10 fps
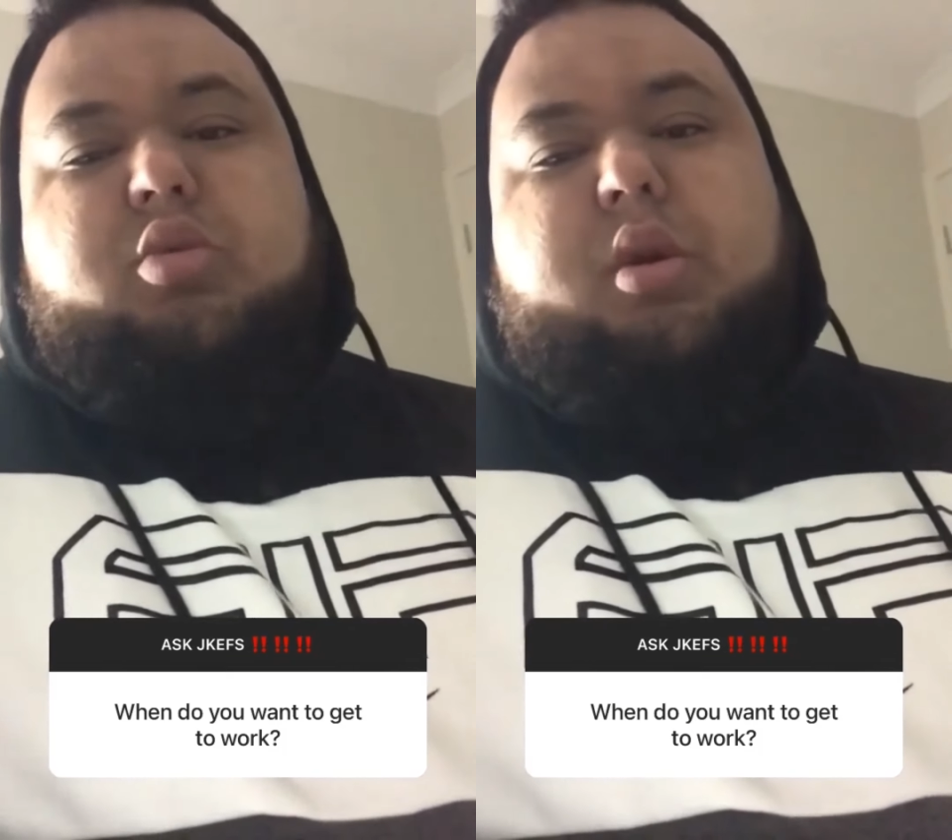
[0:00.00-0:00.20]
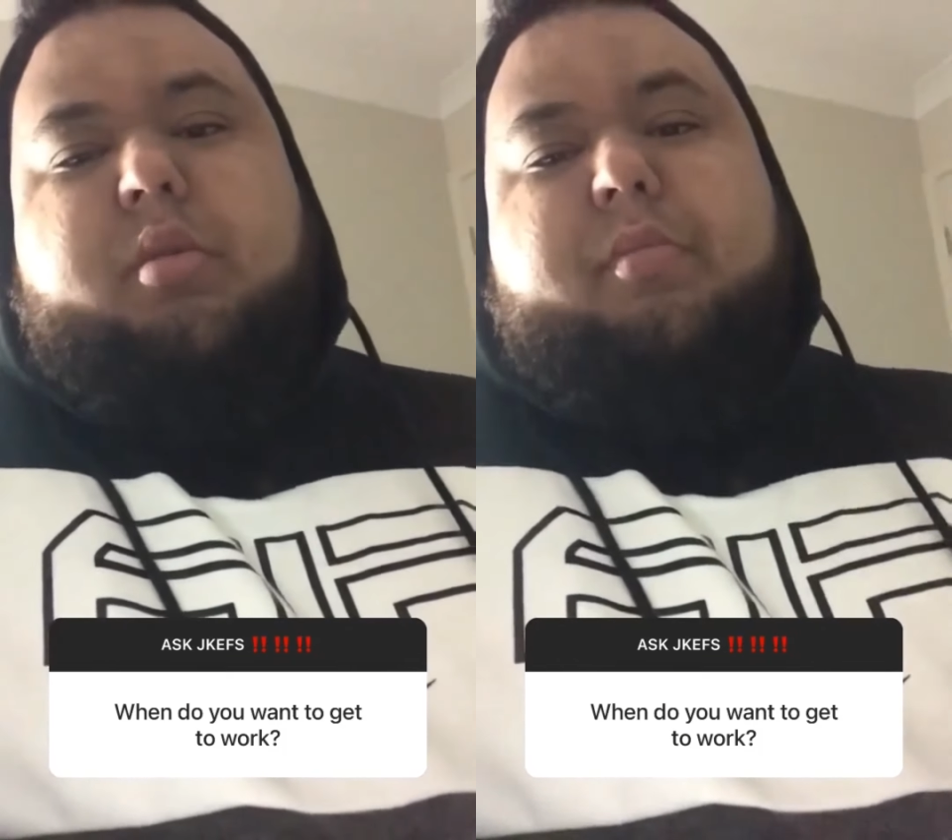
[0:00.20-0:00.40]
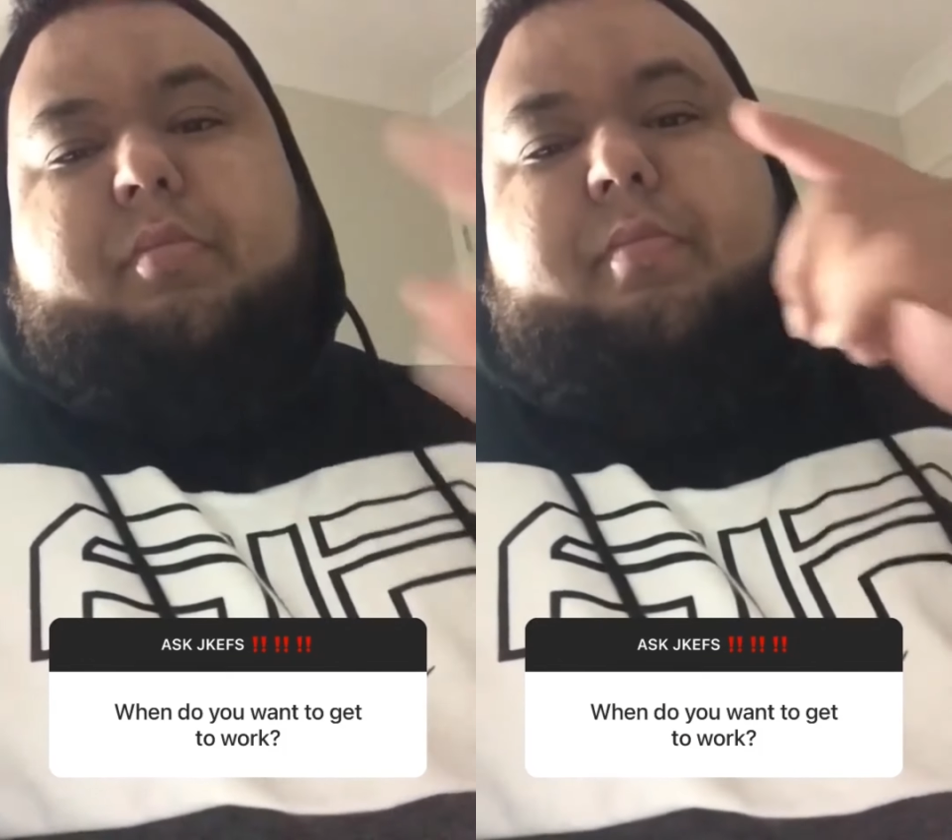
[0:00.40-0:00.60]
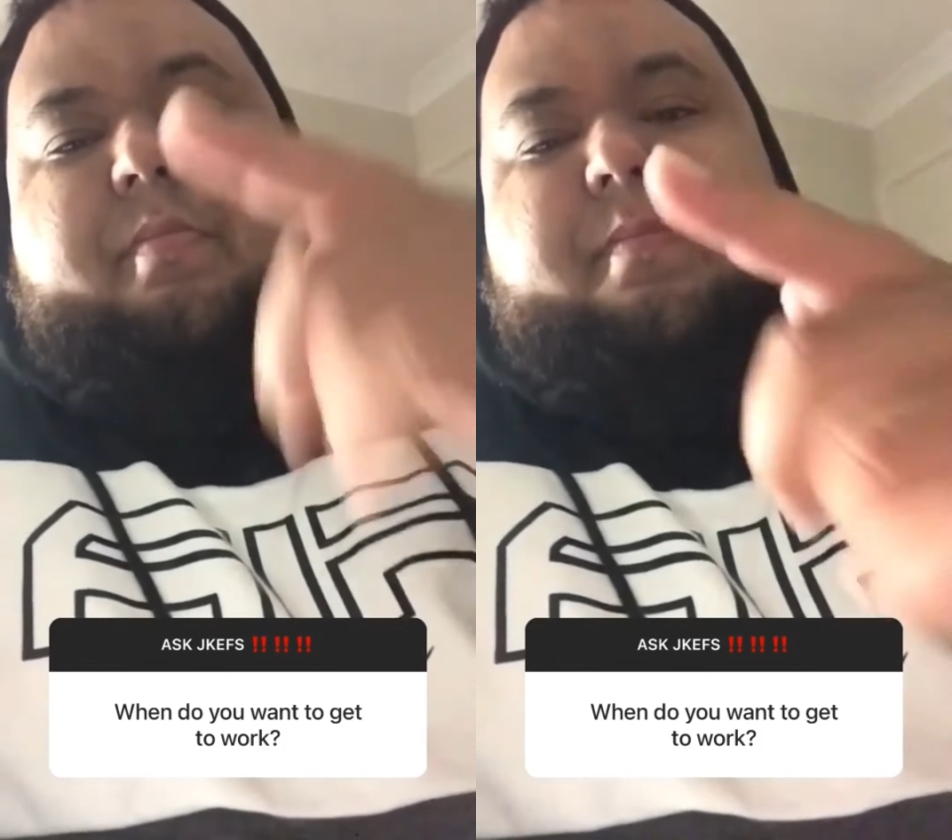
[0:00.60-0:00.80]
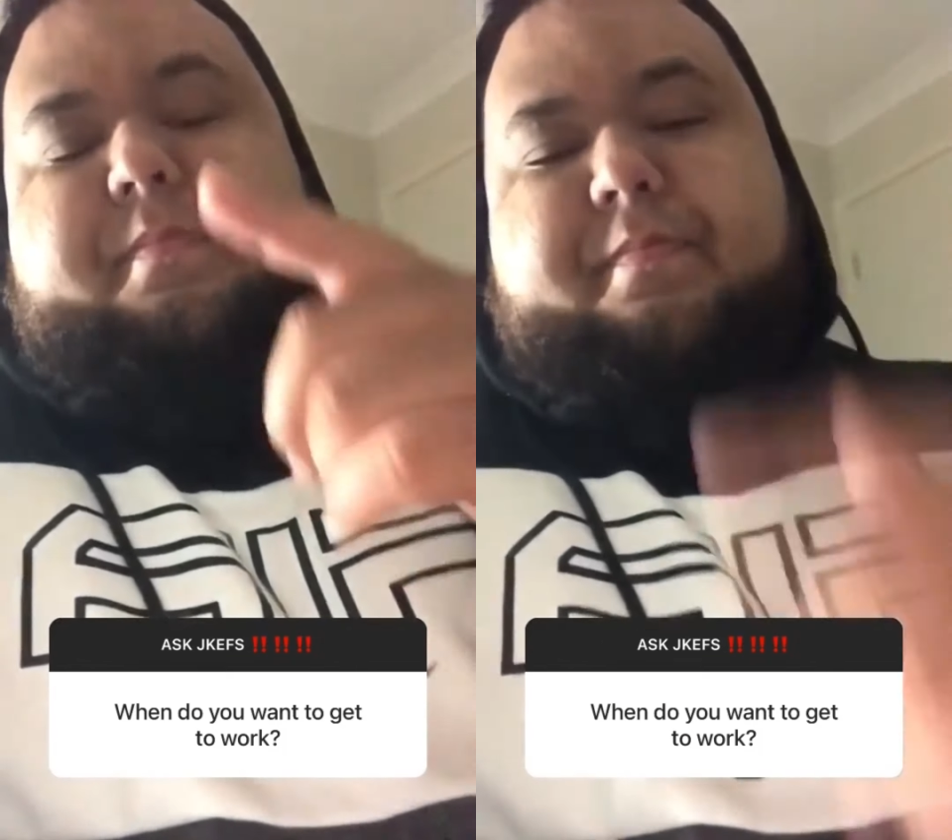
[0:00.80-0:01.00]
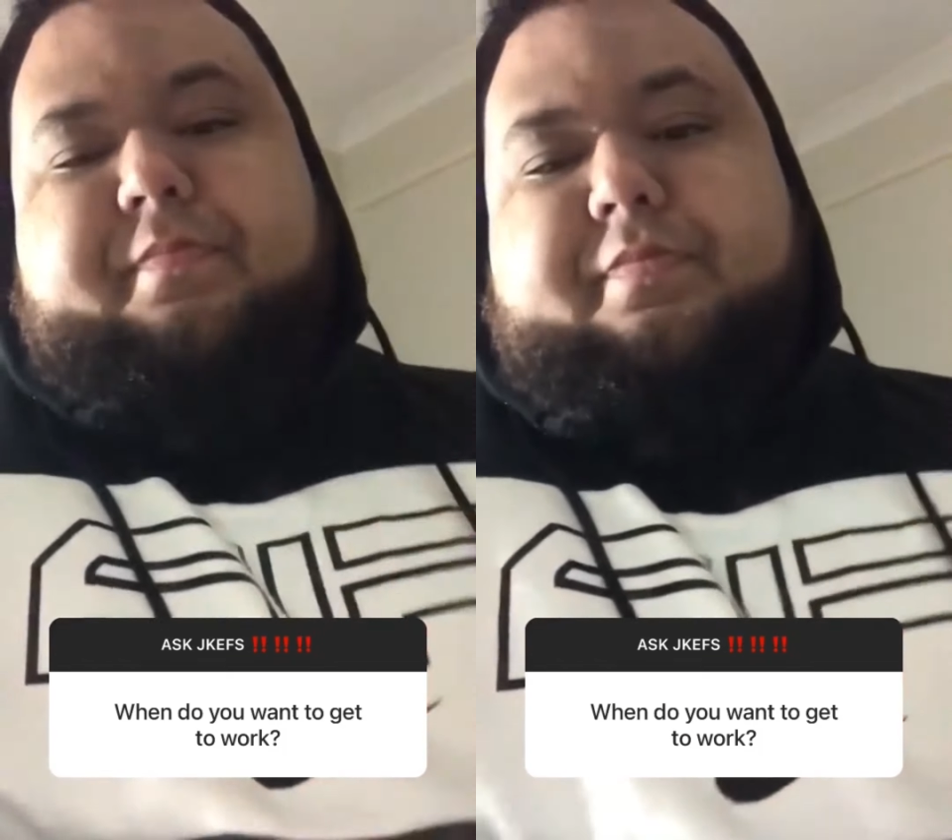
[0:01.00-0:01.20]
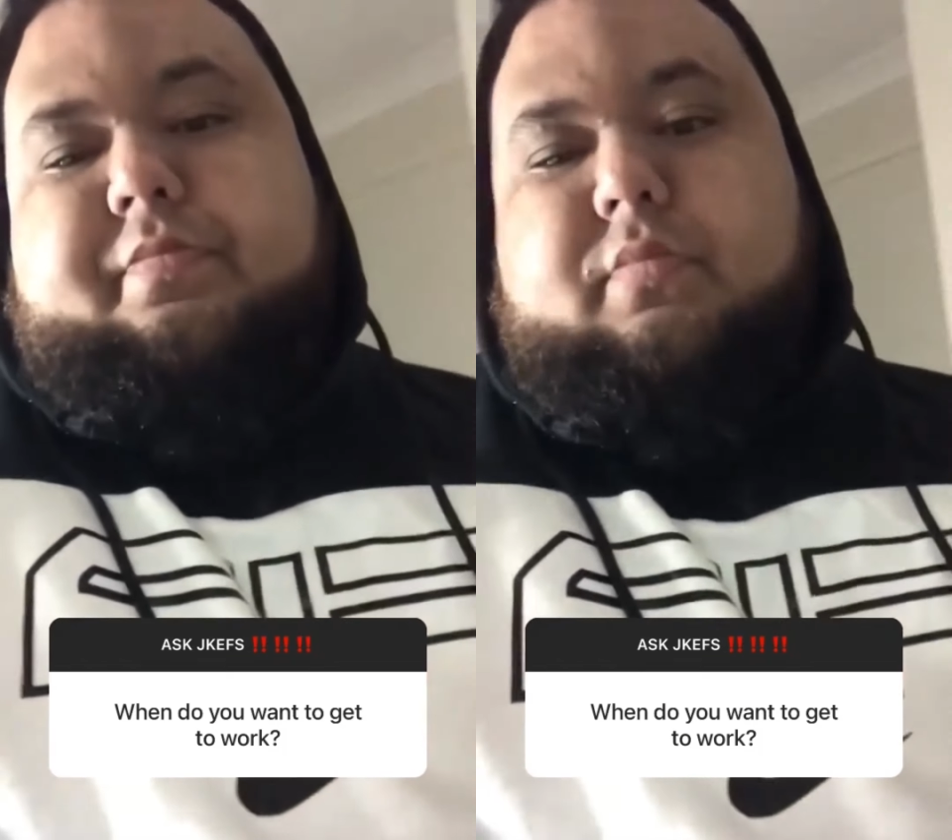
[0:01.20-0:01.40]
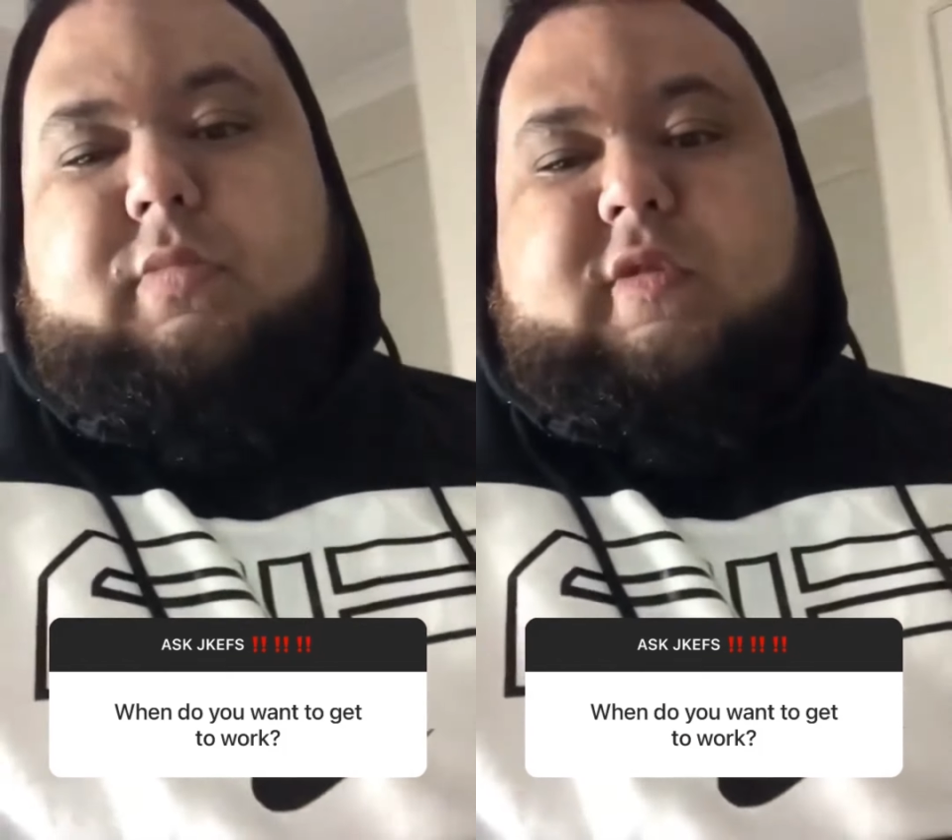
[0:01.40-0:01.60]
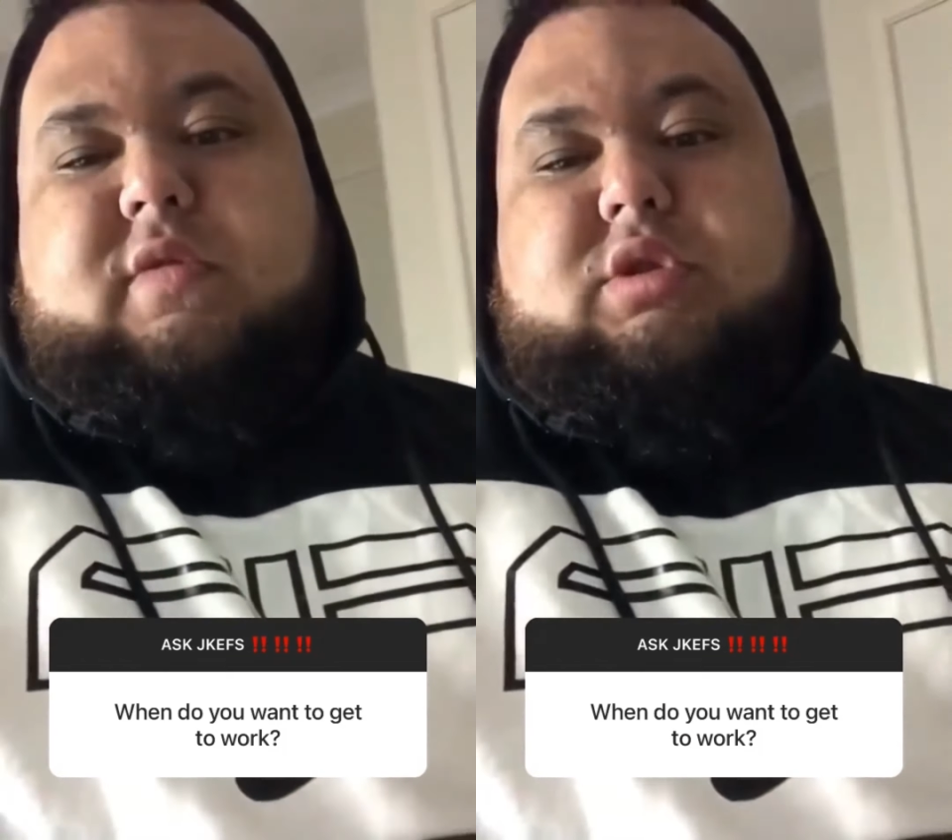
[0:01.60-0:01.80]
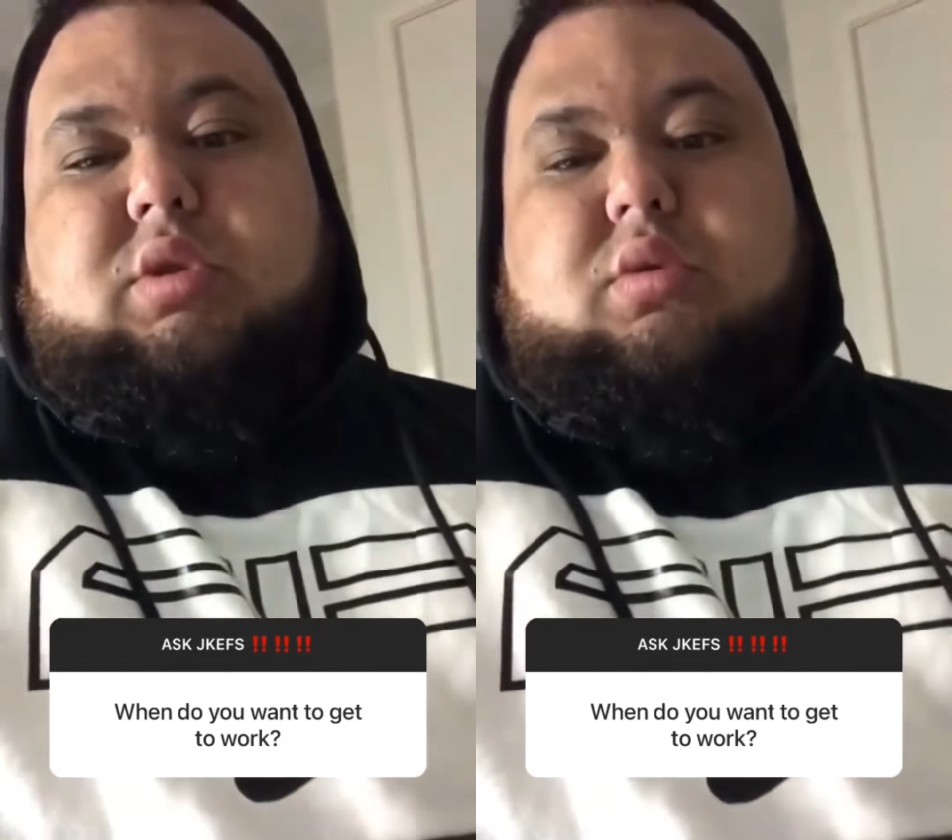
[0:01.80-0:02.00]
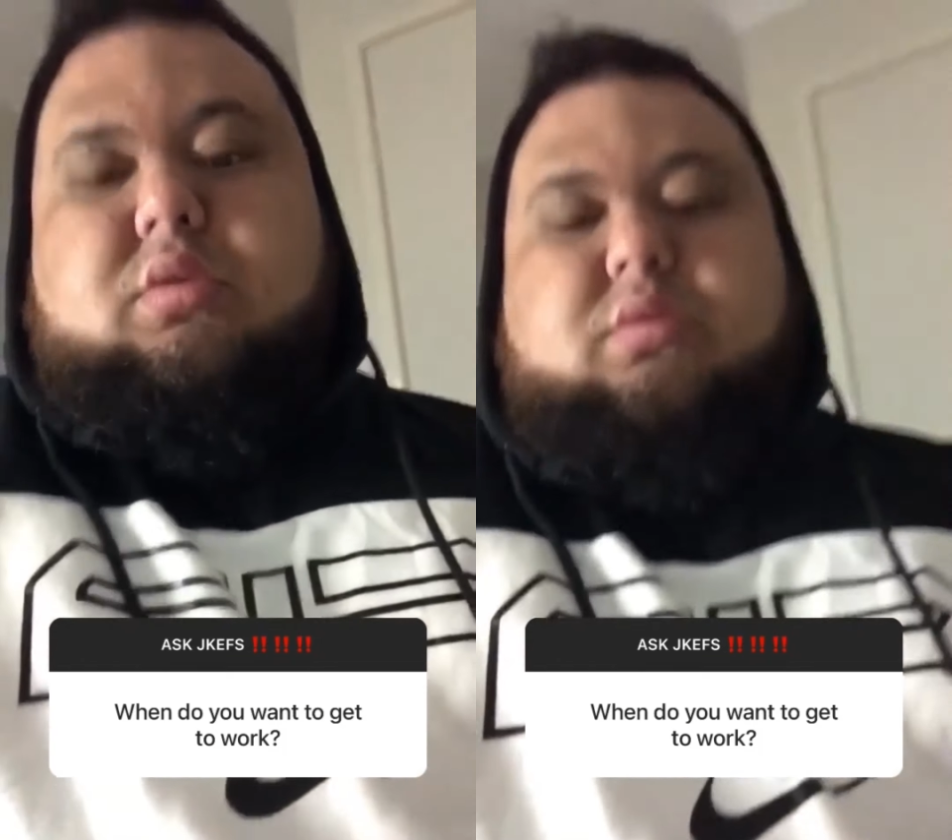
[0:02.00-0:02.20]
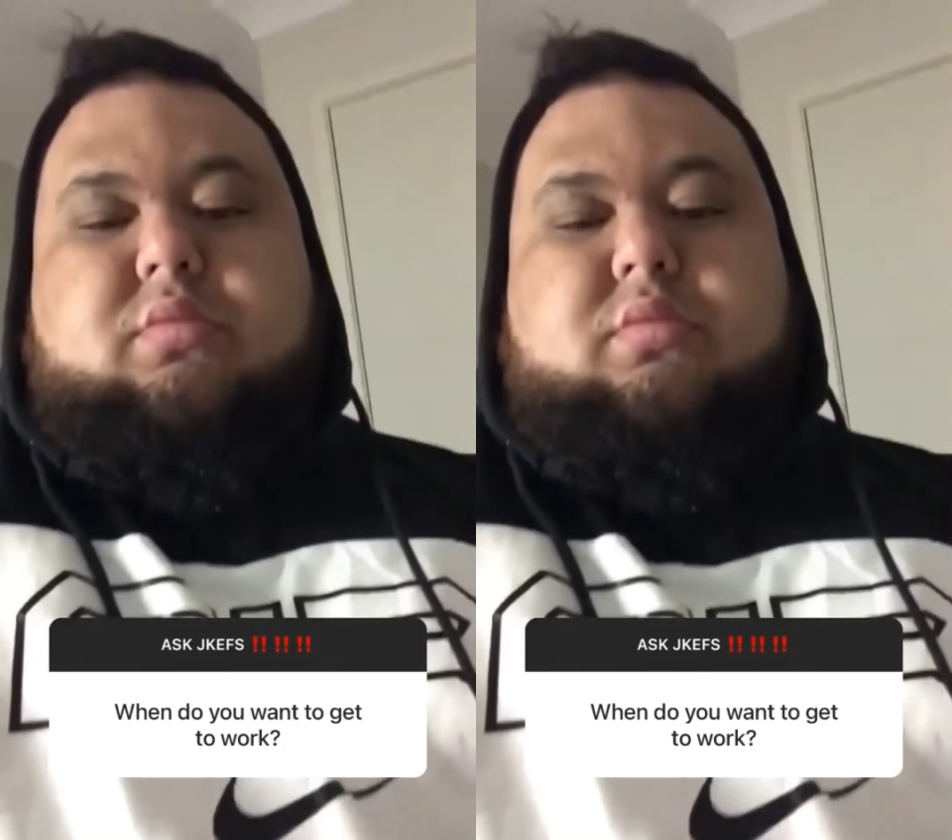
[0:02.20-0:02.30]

up for sure.